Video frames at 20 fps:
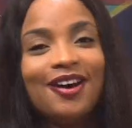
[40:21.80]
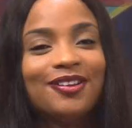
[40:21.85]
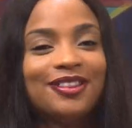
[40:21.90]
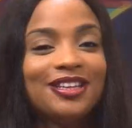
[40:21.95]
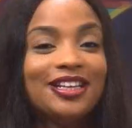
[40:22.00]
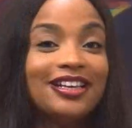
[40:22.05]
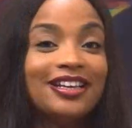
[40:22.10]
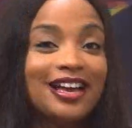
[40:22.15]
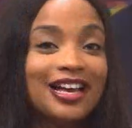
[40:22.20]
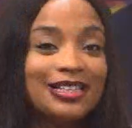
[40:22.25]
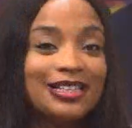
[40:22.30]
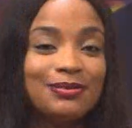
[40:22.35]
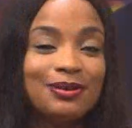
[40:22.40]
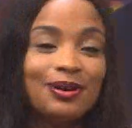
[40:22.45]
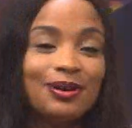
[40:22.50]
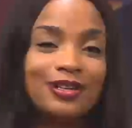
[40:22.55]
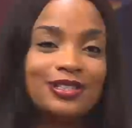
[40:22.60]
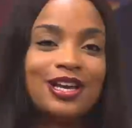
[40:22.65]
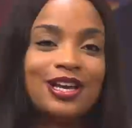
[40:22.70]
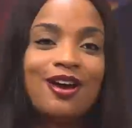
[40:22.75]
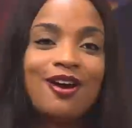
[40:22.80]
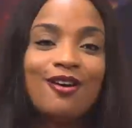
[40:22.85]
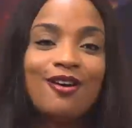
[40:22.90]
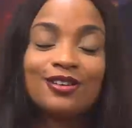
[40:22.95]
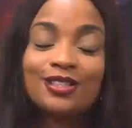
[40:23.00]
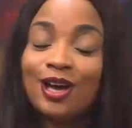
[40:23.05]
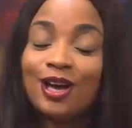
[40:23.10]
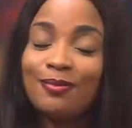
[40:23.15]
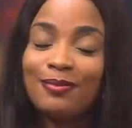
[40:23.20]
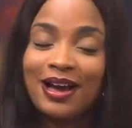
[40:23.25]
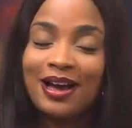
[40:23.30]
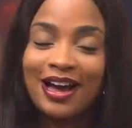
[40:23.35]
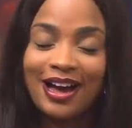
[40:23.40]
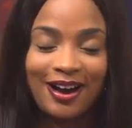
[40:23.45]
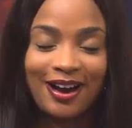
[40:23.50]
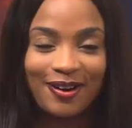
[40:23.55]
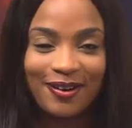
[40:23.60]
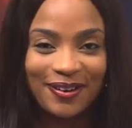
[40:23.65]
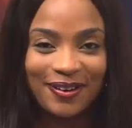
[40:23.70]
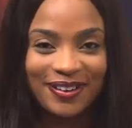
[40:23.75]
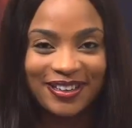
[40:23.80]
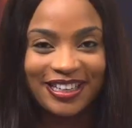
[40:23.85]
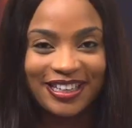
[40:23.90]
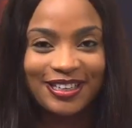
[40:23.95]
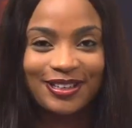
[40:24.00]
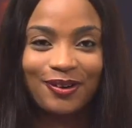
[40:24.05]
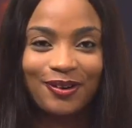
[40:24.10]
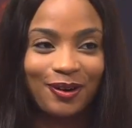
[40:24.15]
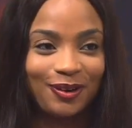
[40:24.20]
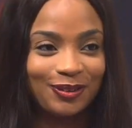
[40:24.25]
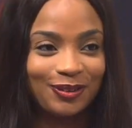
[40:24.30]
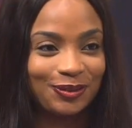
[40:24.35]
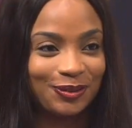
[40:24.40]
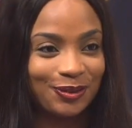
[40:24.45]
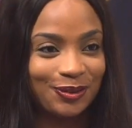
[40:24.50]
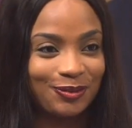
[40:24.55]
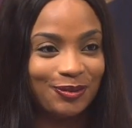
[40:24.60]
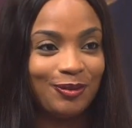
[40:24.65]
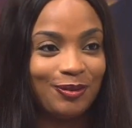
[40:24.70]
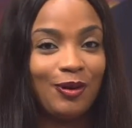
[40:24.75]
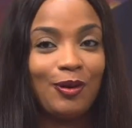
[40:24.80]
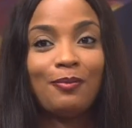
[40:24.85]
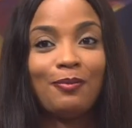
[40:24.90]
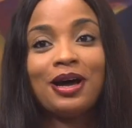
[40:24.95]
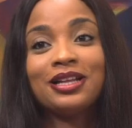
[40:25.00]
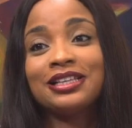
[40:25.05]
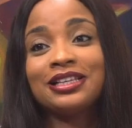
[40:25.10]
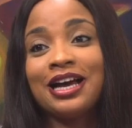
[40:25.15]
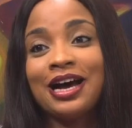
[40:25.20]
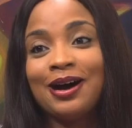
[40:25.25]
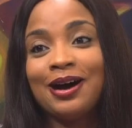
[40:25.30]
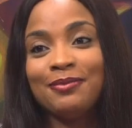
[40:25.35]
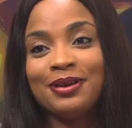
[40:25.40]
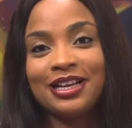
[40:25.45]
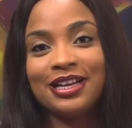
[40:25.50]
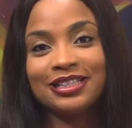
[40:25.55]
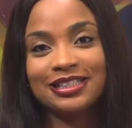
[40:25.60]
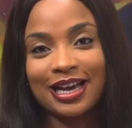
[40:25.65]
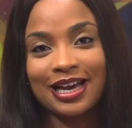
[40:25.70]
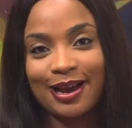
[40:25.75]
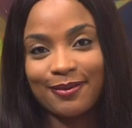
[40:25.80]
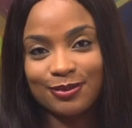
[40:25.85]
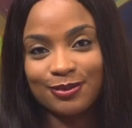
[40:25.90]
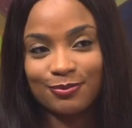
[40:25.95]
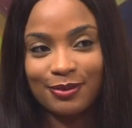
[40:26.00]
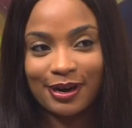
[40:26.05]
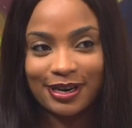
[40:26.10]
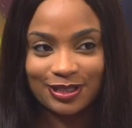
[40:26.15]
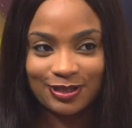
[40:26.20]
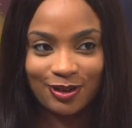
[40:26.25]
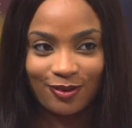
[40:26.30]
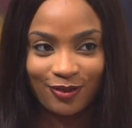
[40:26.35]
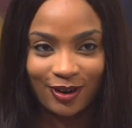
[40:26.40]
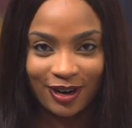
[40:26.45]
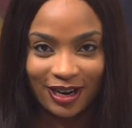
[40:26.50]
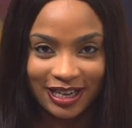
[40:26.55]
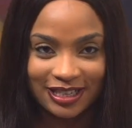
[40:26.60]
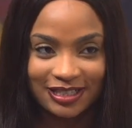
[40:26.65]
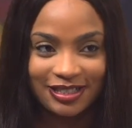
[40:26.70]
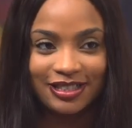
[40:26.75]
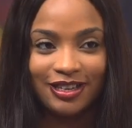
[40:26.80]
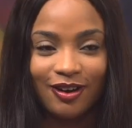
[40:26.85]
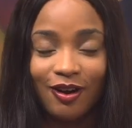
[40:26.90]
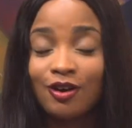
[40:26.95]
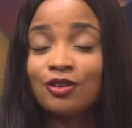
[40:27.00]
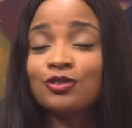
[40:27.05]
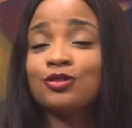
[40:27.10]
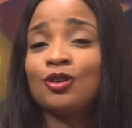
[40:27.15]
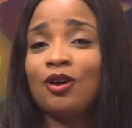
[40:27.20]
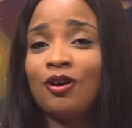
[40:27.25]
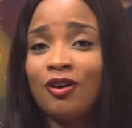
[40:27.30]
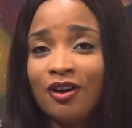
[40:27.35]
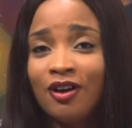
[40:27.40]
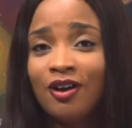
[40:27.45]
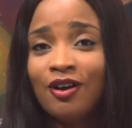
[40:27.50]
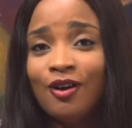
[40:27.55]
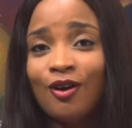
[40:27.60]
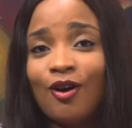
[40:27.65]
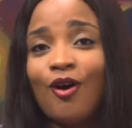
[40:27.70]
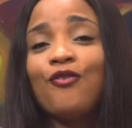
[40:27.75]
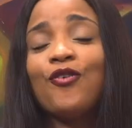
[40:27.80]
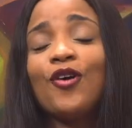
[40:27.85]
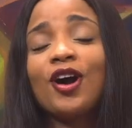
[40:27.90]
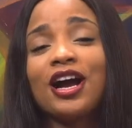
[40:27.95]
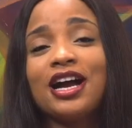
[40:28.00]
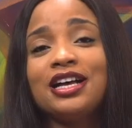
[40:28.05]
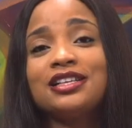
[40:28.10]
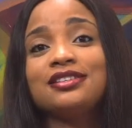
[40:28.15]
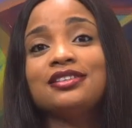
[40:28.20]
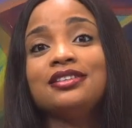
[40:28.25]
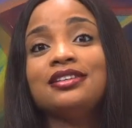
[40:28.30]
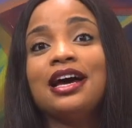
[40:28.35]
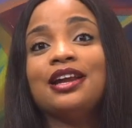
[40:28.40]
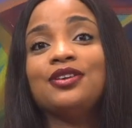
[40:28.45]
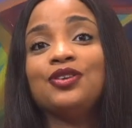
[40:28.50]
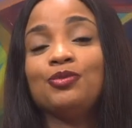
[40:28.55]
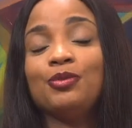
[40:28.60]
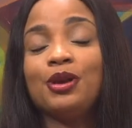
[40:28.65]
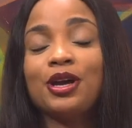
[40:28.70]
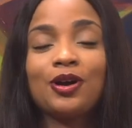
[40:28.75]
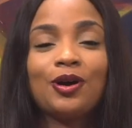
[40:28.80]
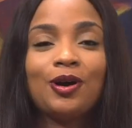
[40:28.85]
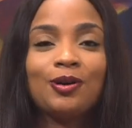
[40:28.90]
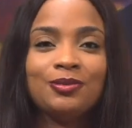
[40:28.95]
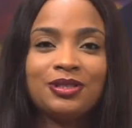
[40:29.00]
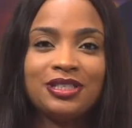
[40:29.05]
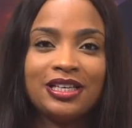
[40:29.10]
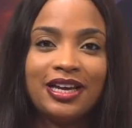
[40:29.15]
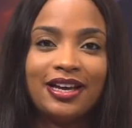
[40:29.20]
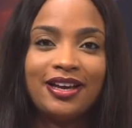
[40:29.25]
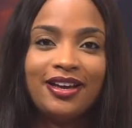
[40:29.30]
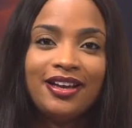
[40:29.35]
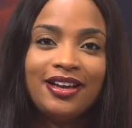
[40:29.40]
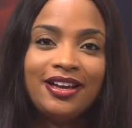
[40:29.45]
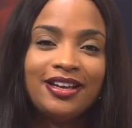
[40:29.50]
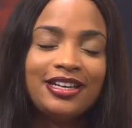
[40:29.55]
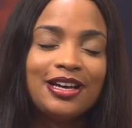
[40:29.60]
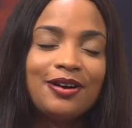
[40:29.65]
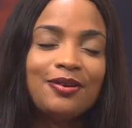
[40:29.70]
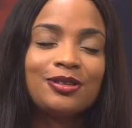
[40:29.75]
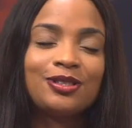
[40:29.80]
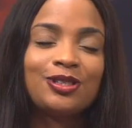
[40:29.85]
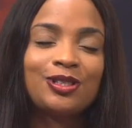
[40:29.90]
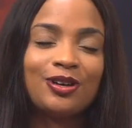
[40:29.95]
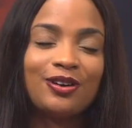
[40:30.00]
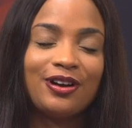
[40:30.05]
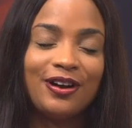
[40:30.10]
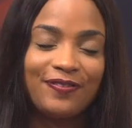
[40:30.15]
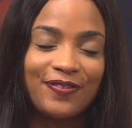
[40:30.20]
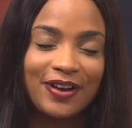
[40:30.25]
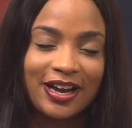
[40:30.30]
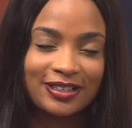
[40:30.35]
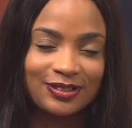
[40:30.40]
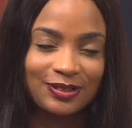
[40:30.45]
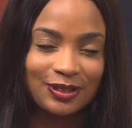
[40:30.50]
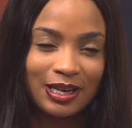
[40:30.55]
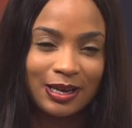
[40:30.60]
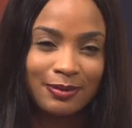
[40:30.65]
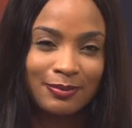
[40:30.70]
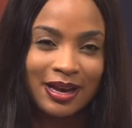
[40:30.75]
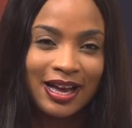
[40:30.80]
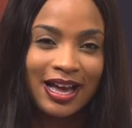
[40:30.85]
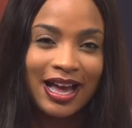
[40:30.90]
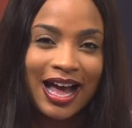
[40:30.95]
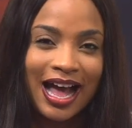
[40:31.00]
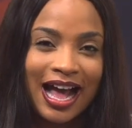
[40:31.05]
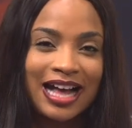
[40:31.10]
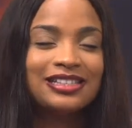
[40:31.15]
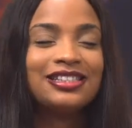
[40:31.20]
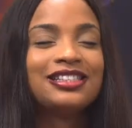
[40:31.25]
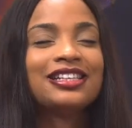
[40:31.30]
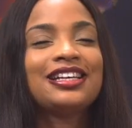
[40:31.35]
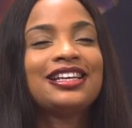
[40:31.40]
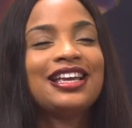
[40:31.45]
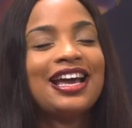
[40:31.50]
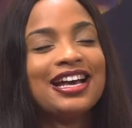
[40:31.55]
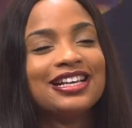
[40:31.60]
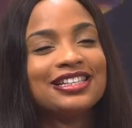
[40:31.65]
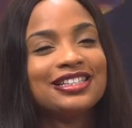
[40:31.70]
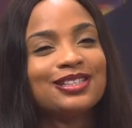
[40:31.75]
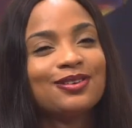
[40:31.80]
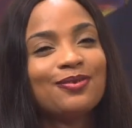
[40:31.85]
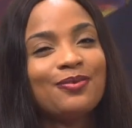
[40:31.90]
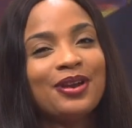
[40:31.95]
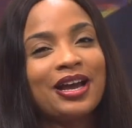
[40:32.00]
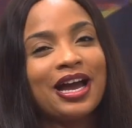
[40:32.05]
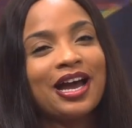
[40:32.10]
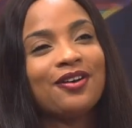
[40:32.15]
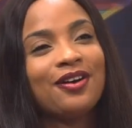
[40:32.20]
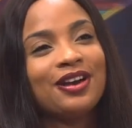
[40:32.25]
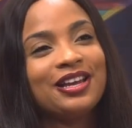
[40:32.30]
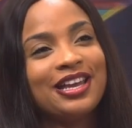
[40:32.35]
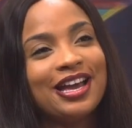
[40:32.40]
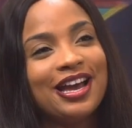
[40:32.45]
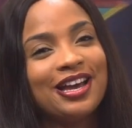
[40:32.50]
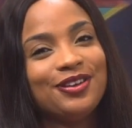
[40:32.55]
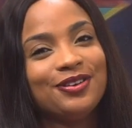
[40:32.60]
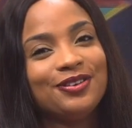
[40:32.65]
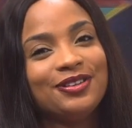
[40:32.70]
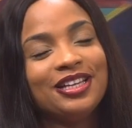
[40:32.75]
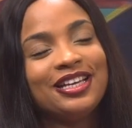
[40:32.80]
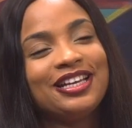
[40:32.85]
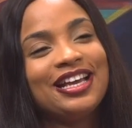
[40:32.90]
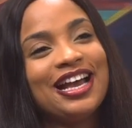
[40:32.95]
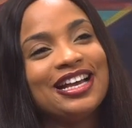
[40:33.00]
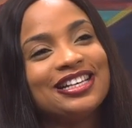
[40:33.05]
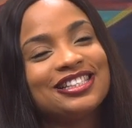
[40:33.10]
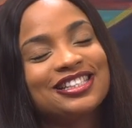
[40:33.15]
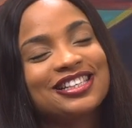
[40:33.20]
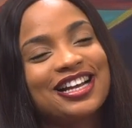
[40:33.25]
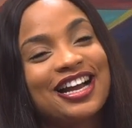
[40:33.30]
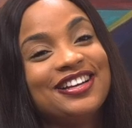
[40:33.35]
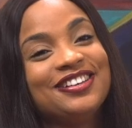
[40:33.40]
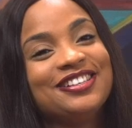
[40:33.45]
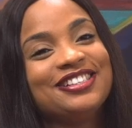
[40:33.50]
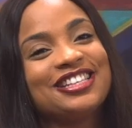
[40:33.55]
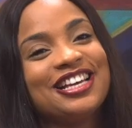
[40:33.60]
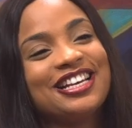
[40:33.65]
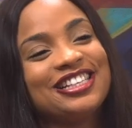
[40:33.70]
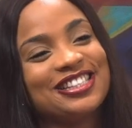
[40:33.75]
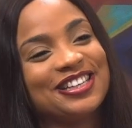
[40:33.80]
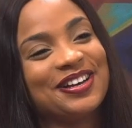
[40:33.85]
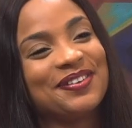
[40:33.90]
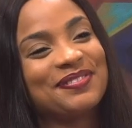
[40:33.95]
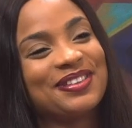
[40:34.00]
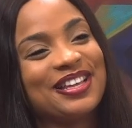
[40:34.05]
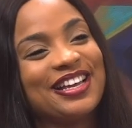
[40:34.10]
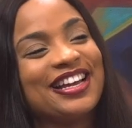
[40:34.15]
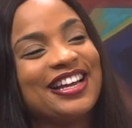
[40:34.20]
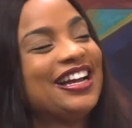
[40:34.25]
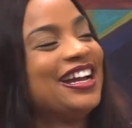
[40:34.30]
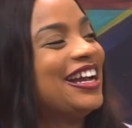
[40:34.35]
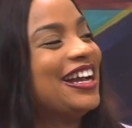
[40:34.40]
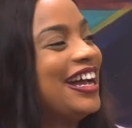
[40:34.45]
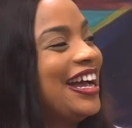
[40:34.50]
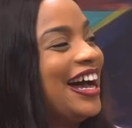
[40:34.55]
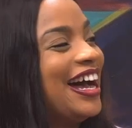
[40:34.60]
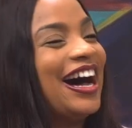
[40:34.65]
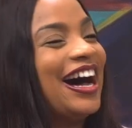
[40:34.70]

the guest, because somehow in the control room, no matter how many times Barrister Vacancy also or Vacancy that you may comes here, they will still refer to him as the guest. We cannot hear you. The guest. Can you say something?